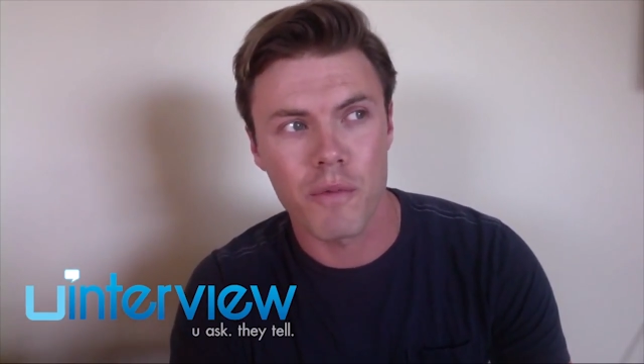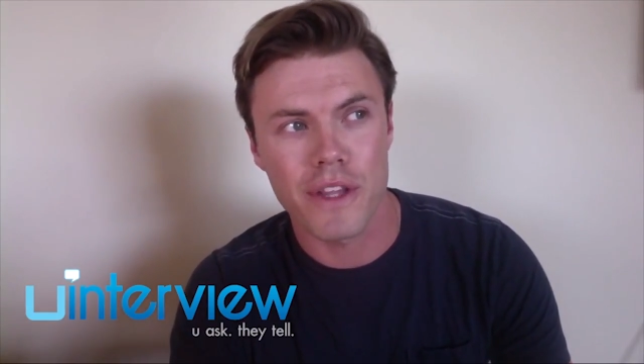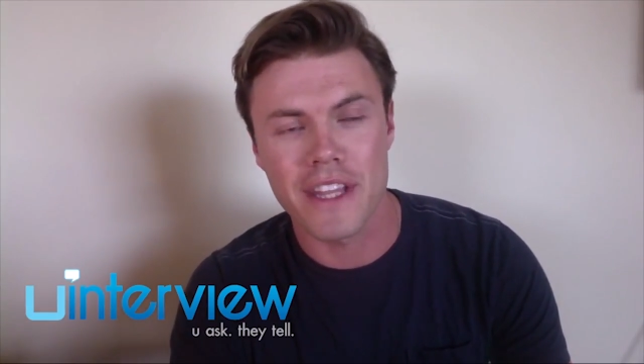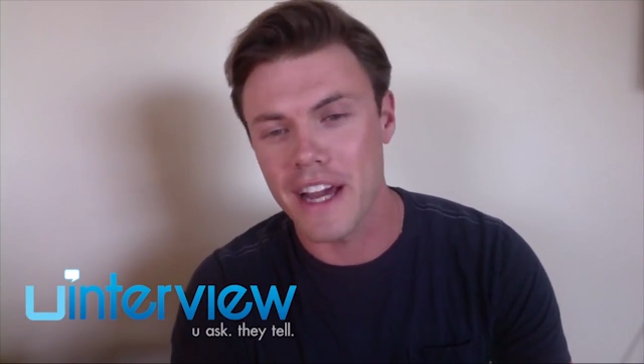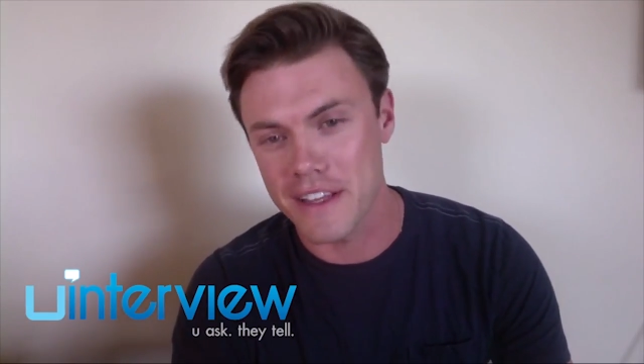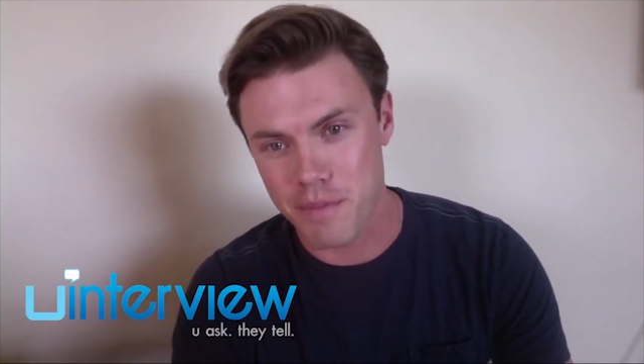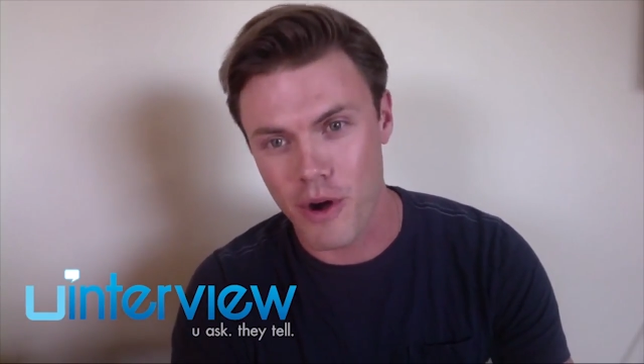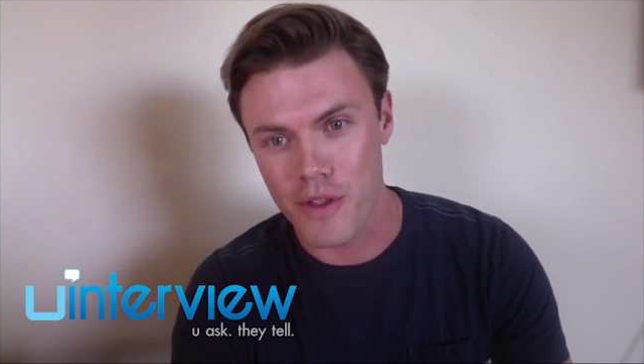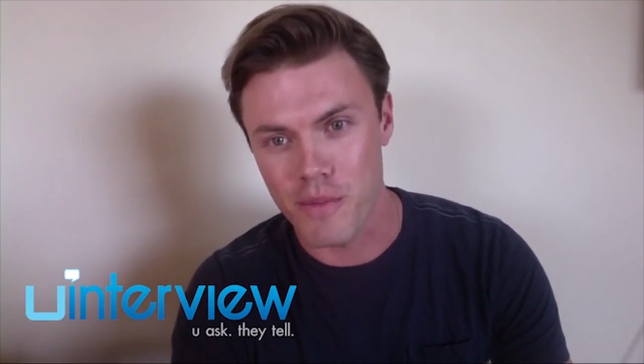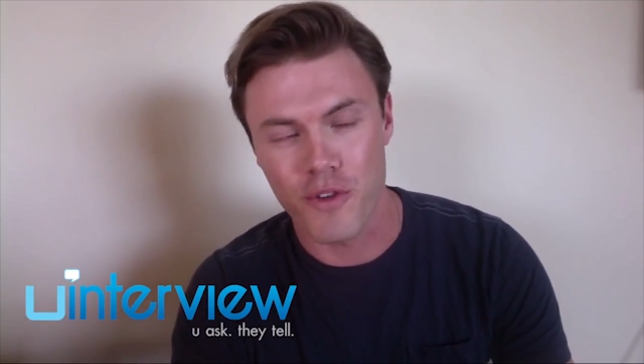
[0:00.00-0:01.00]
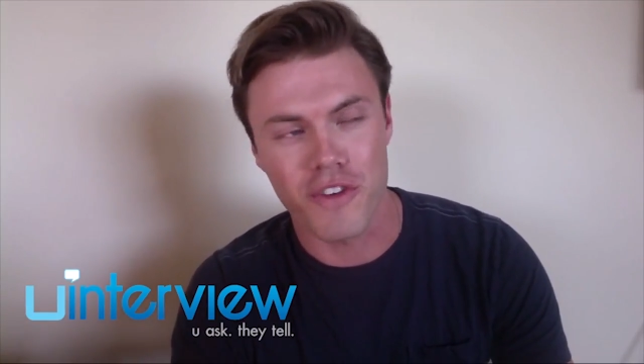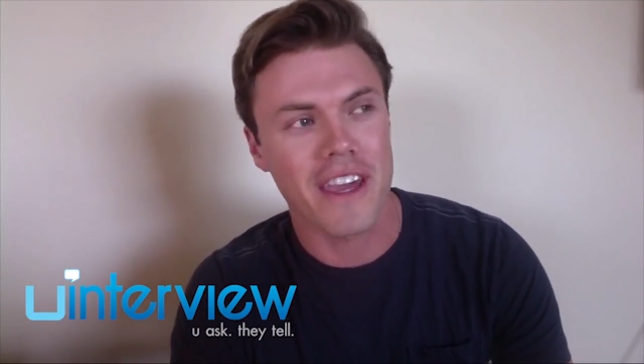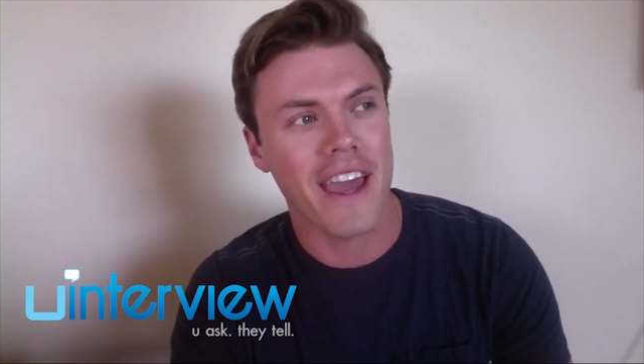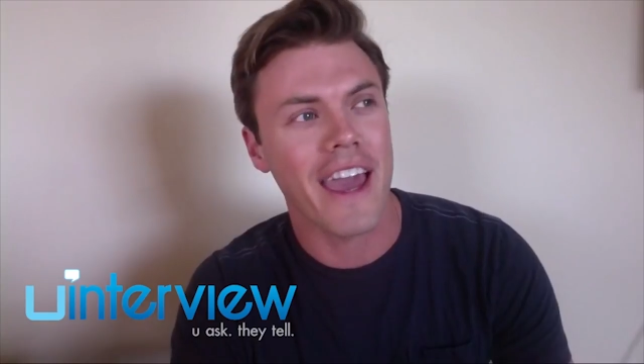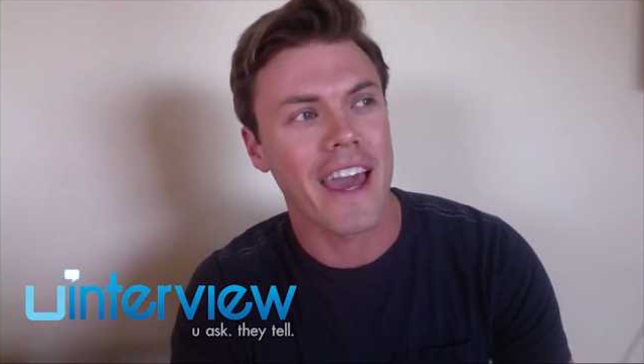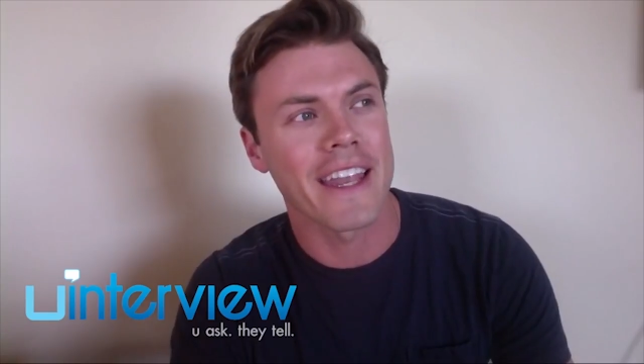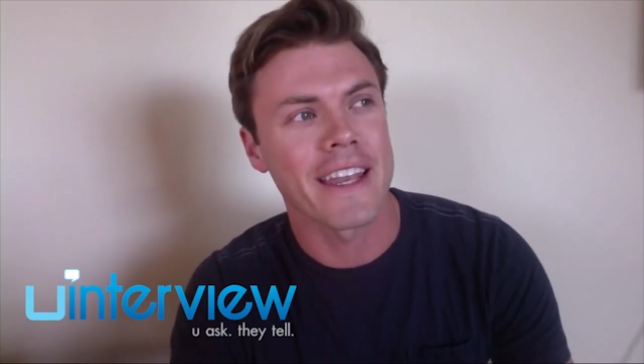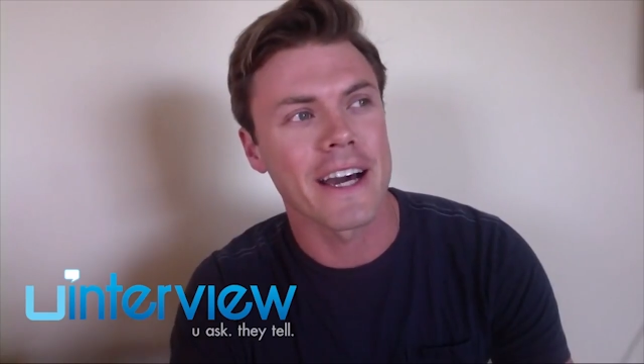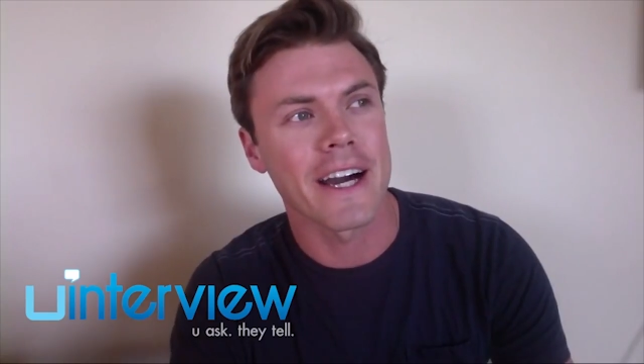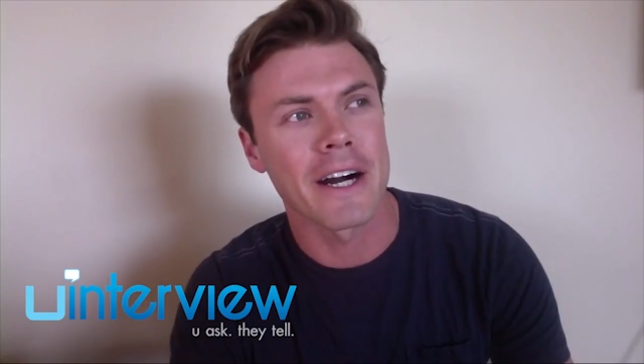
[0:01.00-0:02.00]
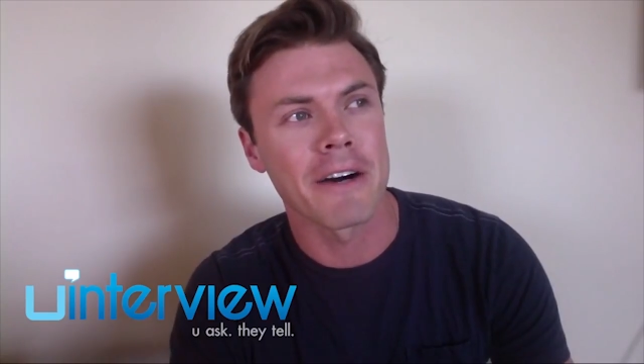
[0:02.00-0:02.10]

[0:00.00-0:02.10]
a really nice part in the movie, and